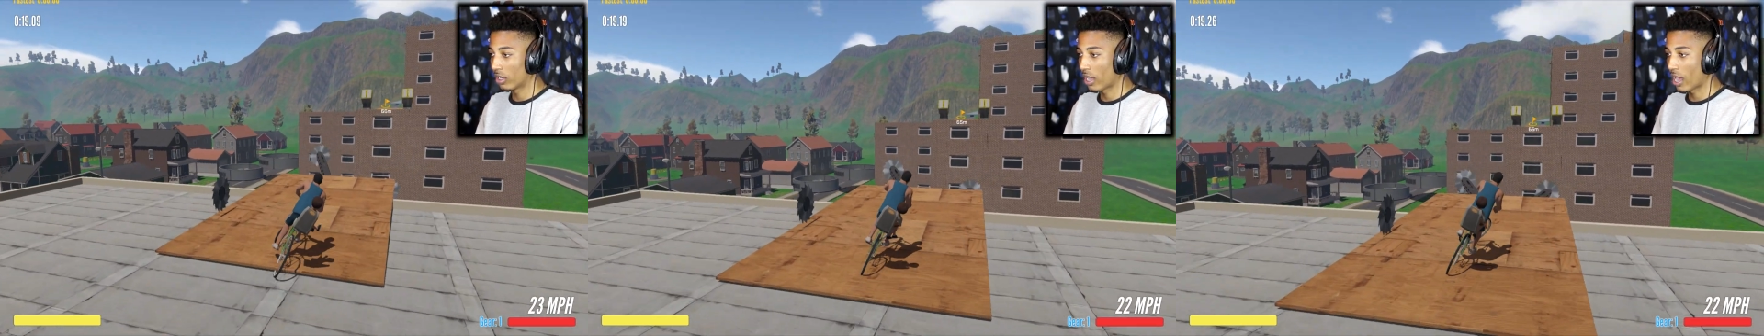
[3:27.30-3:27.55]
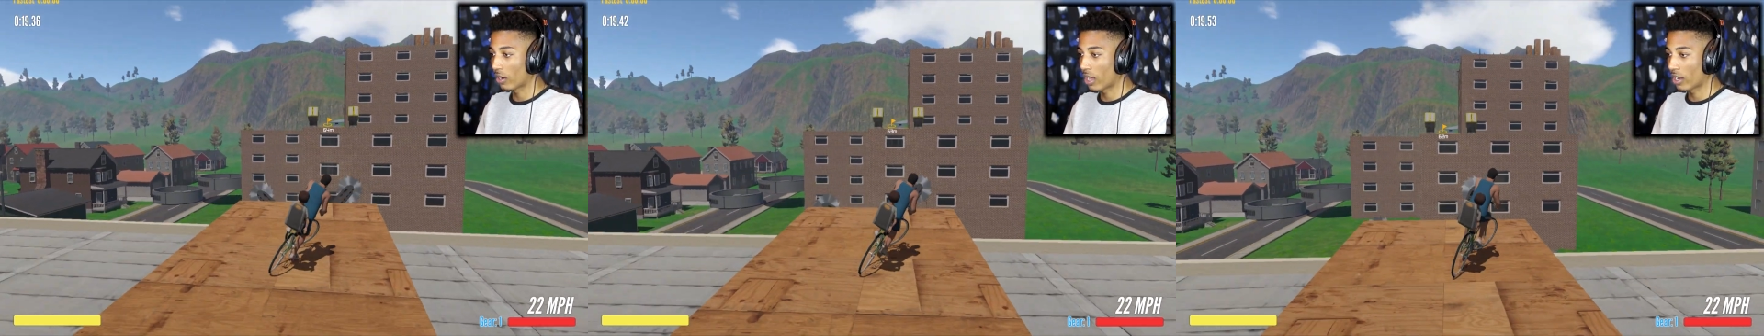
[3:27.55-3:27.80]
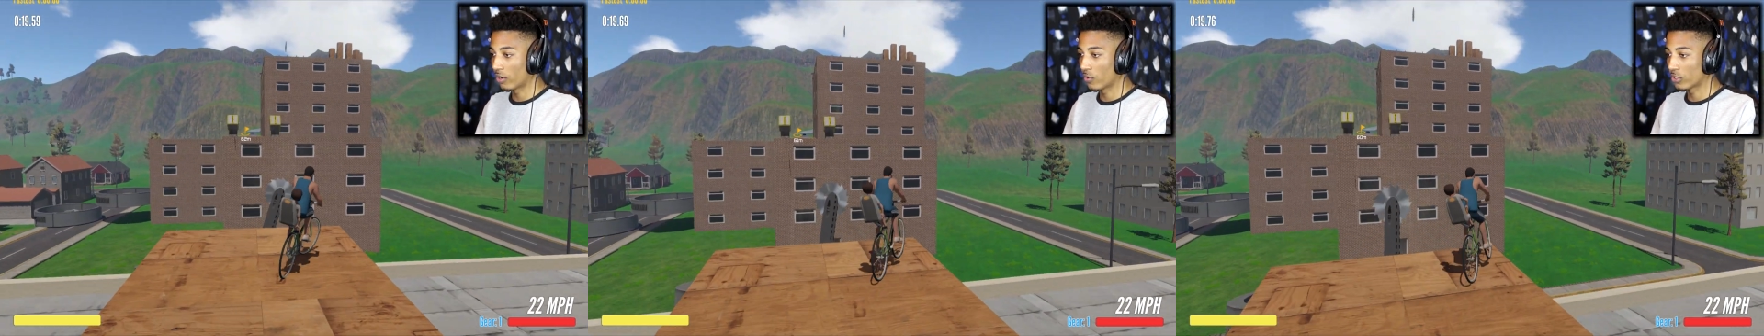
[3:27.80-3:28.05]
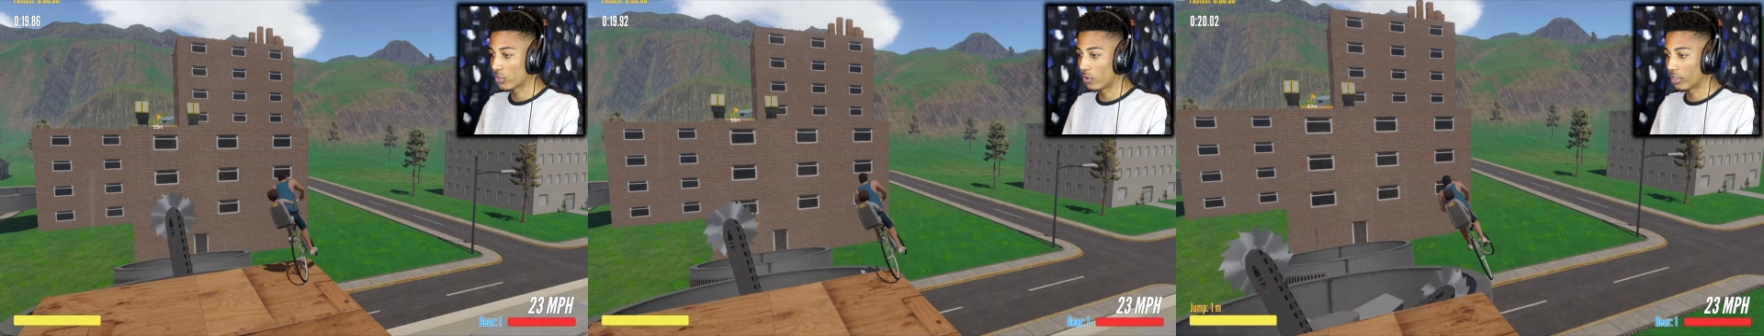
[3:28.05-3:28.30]
I, I don't know
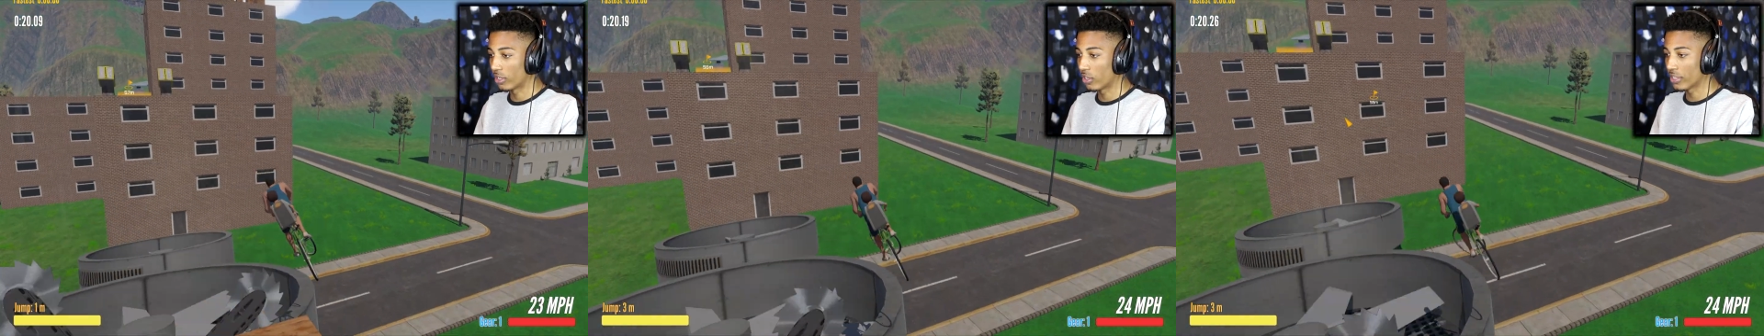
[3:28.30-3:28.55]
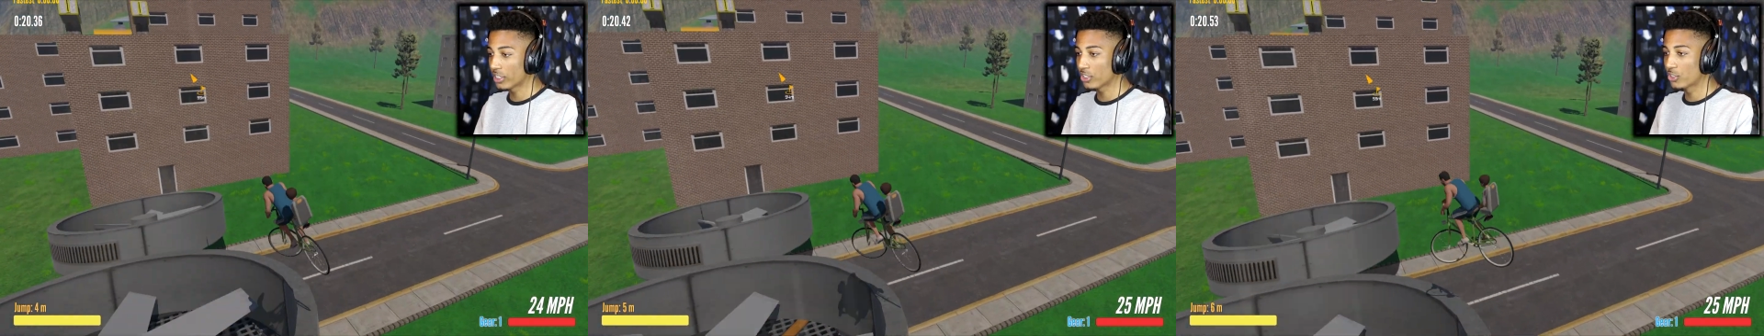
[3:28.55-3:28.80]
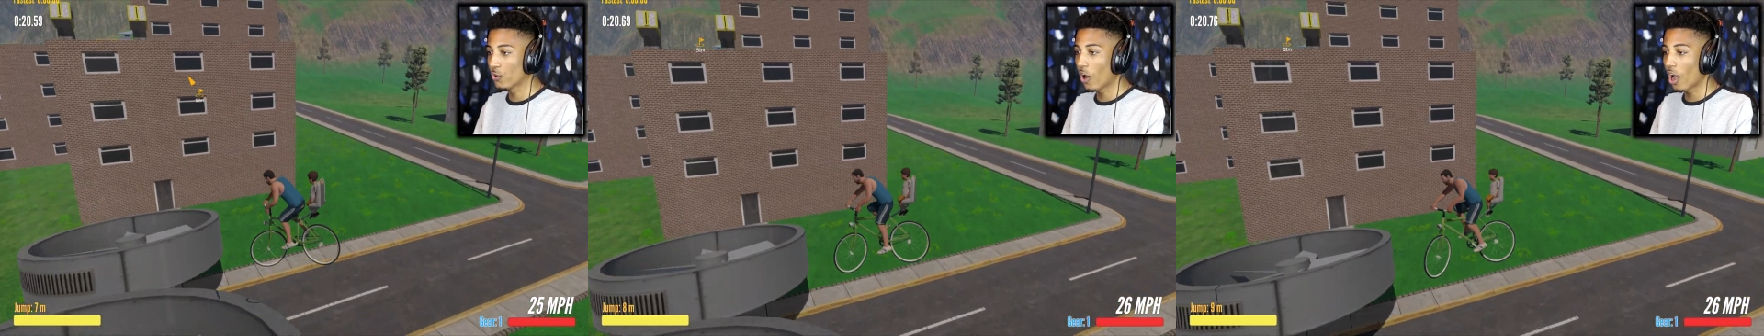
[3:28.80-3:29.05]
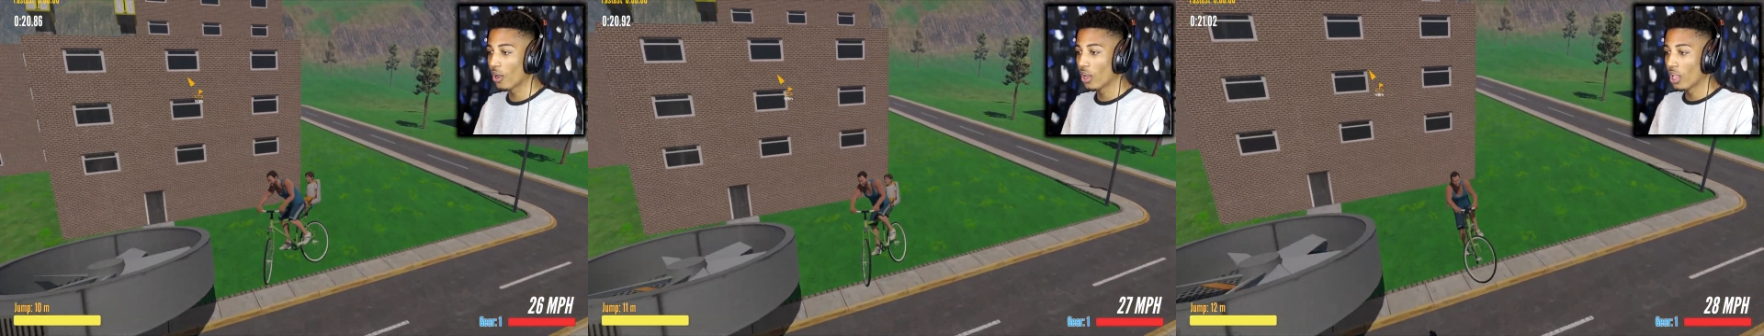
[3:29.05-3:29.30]
what's going on. This is too
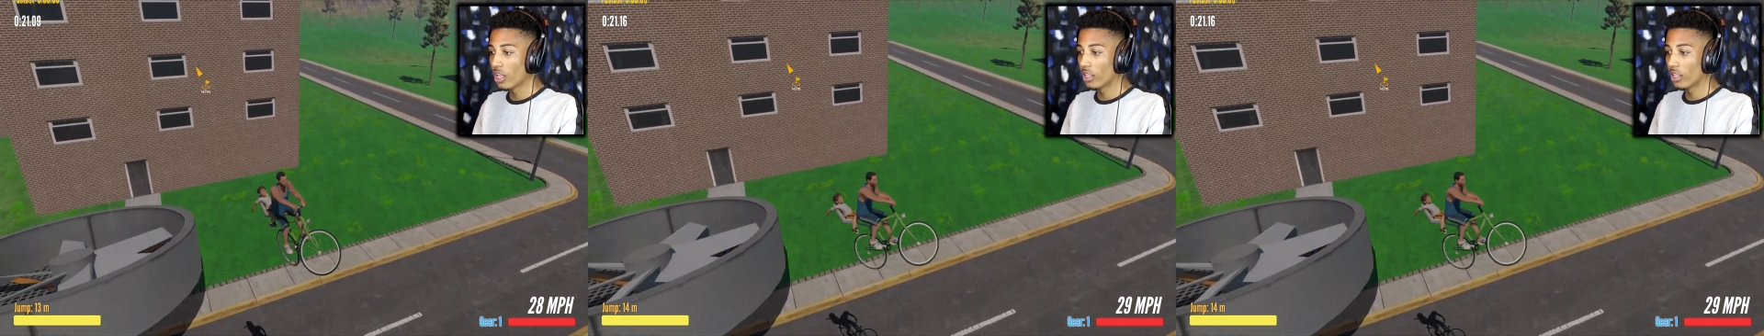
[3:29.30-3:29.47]
hot!